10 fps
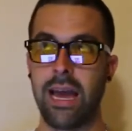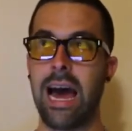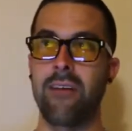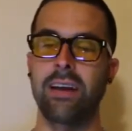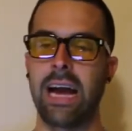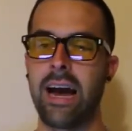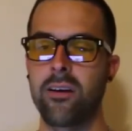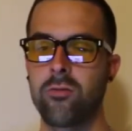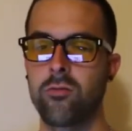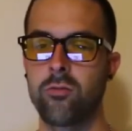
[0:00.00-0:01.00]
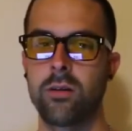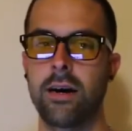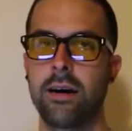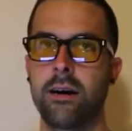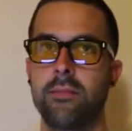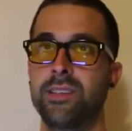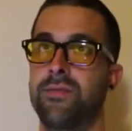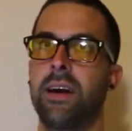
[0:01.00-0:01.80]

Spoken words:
I have a guy who is